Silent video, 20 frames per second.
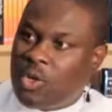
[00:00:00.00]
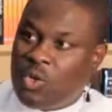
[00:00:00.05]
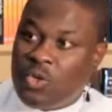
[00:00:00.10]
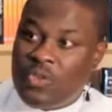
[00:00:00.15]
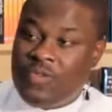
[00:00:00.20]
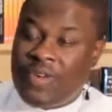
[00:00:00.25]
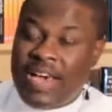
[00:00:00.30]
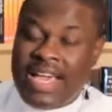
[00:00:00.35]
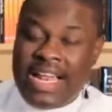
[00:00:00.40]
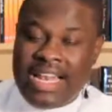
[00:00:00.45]

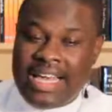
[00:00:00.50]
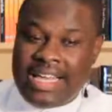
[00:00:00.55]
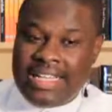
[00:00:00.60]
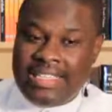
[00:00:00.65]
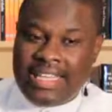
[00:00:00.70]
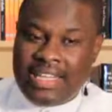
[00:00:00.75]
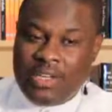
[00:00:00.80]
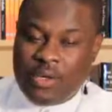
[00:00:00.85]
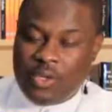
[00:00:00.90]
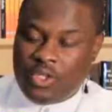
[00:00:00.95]
Those fine
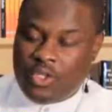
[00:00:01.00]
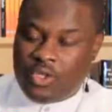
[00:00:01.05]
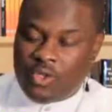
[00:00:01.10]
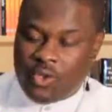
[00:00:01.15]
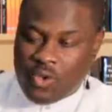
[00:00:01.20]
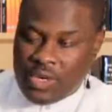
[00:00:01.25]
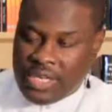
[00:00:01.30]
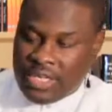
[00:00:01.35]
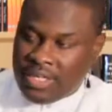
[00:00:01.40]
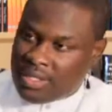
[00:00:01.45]
lines are not
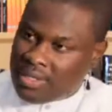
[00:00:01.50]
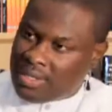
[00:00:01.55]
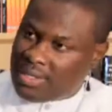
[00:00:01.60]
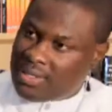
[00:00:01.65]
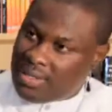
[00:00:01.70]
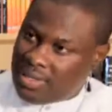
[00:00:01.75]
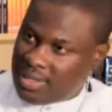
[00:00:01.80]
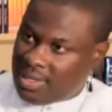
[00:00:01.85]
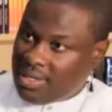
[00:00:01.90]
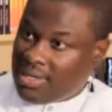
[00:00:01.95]
so easy
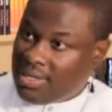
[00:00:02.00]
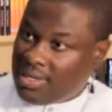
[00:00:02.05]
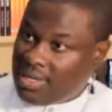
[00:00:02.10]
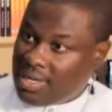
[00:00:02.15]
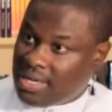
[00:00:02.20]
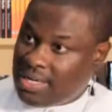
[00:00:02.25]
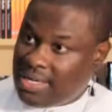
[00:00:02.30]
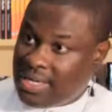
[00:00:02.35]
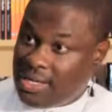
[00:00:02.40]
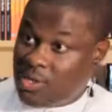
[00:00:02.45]
to see,
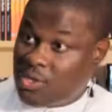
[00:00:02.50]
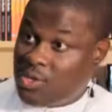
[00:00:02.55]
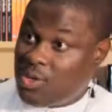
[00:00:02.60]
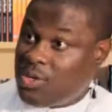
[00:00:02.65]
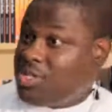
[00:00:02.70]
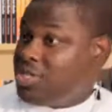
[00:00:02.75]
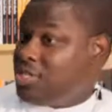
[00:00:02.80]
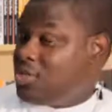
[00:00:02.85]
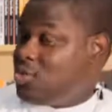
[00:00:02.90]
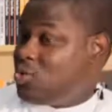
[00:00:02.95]
and they're not
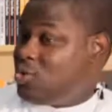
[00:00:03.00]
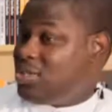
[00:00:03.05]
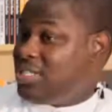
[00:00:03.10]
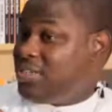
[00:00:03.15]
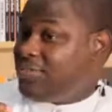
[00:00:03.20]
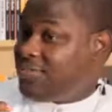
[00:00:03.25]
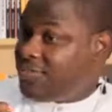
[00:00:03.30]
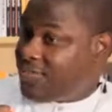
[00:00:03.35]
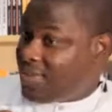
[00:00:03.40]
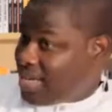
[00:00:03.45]
so easy to
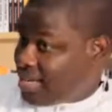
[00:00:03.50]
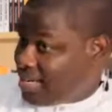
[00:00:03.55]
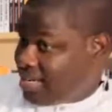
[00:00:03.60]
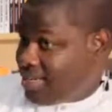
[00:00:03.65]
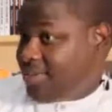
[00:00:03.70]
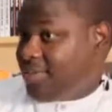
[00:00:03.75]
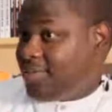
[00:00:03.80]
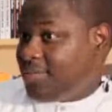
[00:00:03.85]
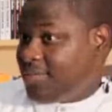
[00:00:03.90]
define.